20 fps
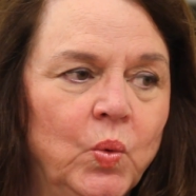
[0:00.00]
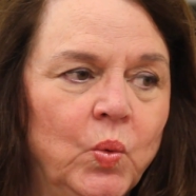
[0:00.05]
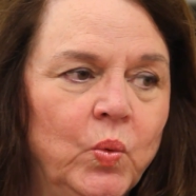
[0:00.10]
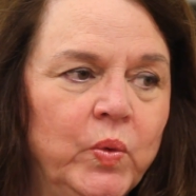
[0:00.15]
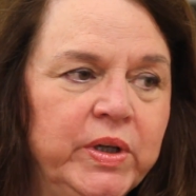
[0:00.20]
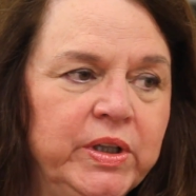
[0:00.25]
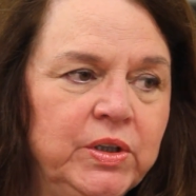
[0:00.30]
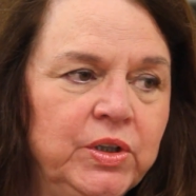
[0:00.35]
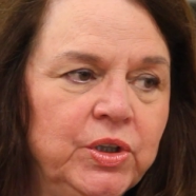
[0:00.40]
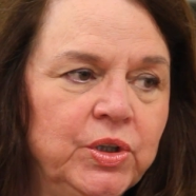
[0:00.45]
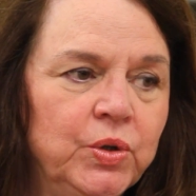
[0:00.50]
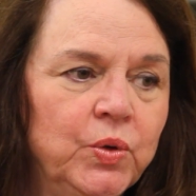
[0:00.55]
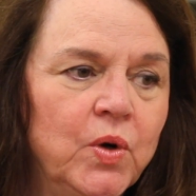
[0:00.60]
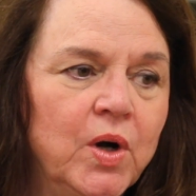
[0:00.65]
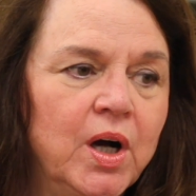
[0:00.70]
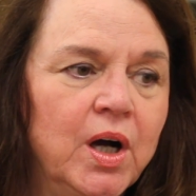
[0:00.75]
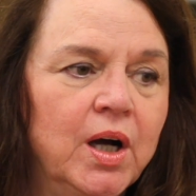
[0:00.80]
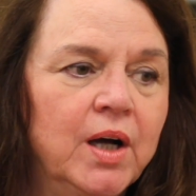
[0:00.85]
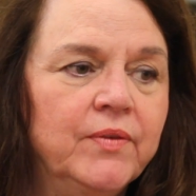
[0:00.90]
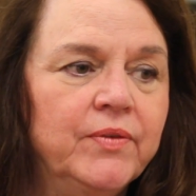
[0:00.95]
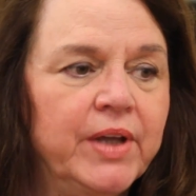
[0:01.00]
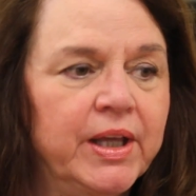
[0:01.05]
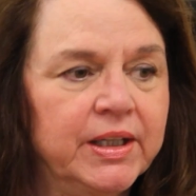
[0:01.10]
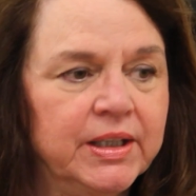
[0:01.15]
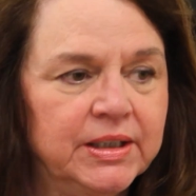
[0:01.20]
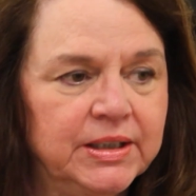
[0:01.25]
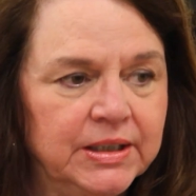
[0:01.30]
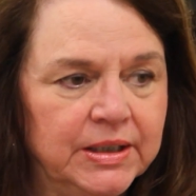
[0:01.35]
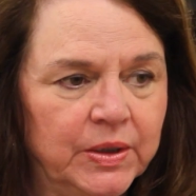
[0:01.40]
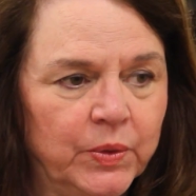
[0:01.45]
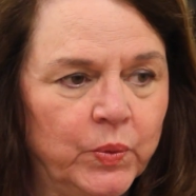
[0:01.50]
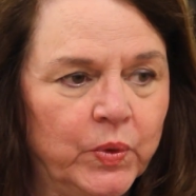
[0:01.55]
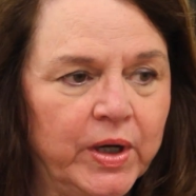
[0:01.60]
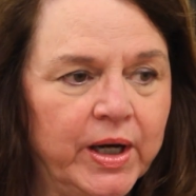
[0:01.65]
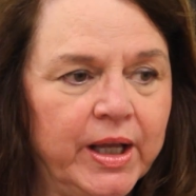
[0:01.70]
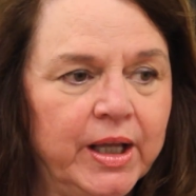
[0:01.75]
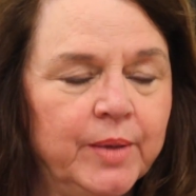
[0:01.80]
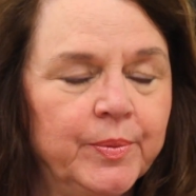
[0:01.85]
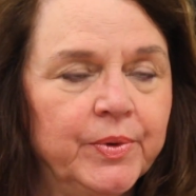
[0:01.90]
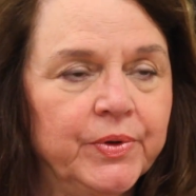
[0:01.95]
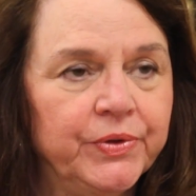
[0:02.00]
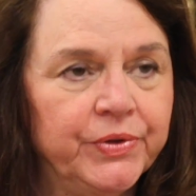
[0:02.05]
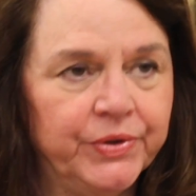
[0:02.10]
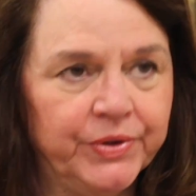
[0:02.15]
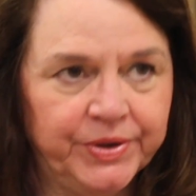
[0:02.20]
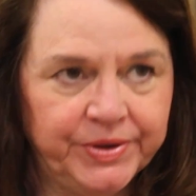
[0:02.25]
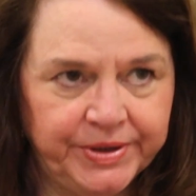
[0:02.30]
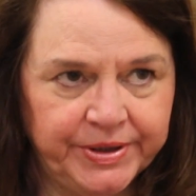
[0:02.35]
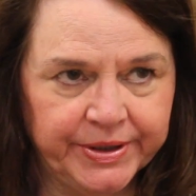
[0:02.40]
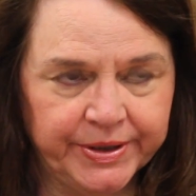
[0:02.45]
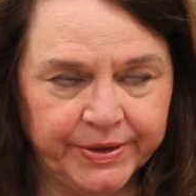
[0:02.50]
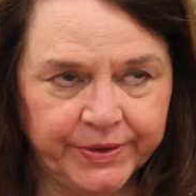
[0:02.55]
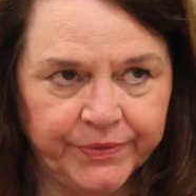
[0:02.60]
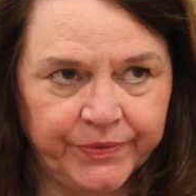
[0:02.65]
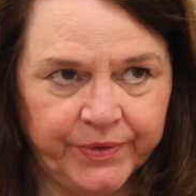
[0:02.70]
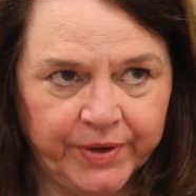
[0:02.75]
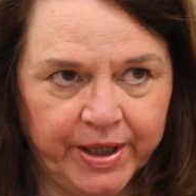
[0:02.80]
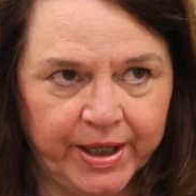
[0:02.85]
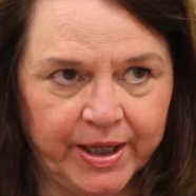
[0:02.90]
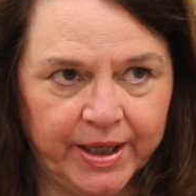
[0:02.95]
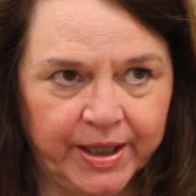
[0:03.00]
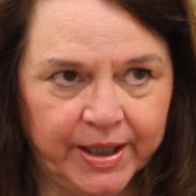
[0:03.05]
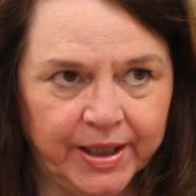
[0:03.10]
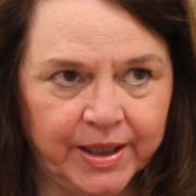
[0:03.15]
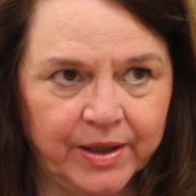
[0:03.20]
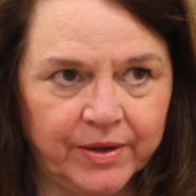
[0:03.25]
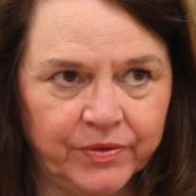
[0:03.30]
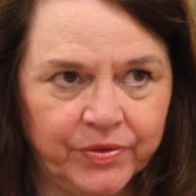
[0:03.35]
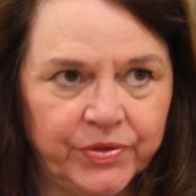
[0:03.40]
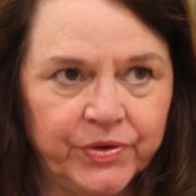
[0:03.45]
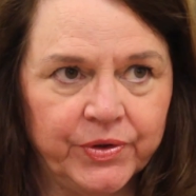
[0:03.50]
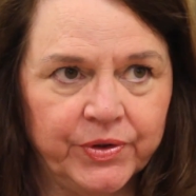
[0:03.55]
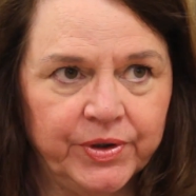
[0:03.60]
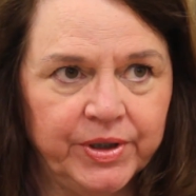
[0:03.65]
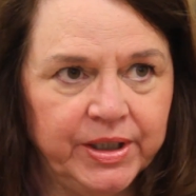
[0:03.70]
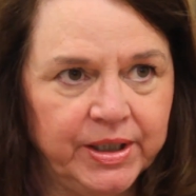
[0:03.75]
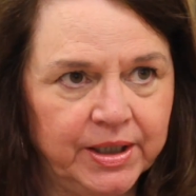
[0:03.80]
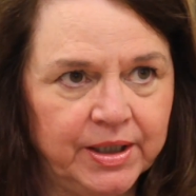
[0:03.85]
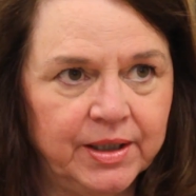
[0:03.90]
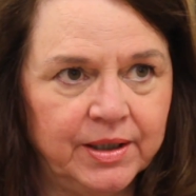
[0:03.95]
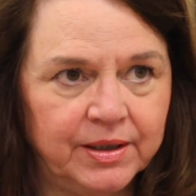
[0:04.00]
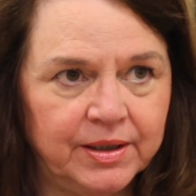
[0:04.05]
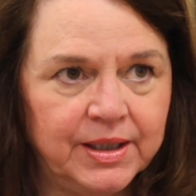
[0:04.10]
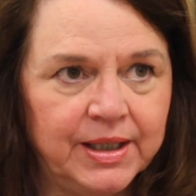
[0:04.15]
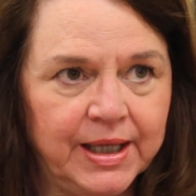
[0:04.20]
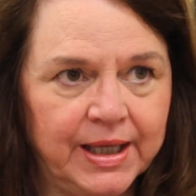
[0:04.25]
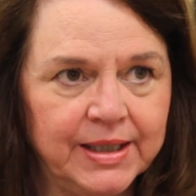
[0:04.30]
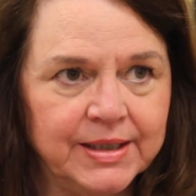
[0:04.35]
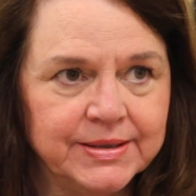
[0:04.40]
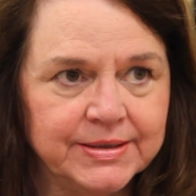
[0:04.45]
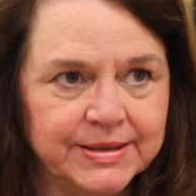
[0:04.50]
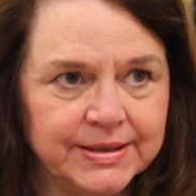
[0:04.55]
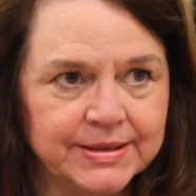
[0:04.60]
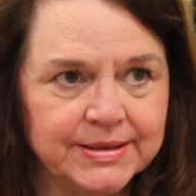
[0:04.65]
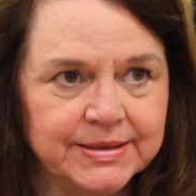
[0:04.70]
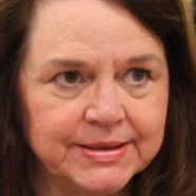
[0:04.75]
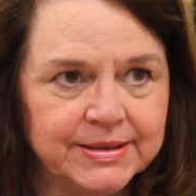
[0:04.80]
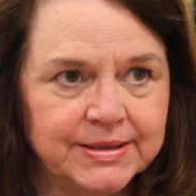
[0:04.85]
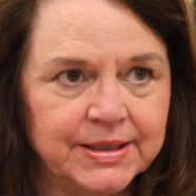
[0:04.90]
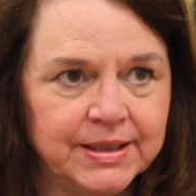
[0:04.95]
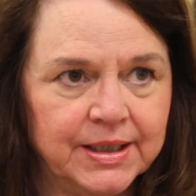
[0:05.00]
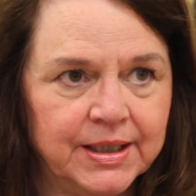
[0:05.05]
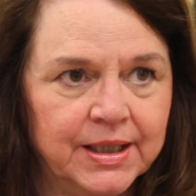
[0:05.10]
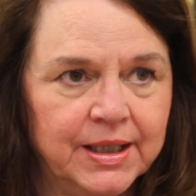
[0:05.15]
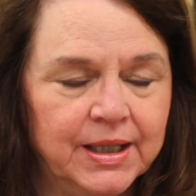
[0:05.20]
We knew of and were able to identify 30 cases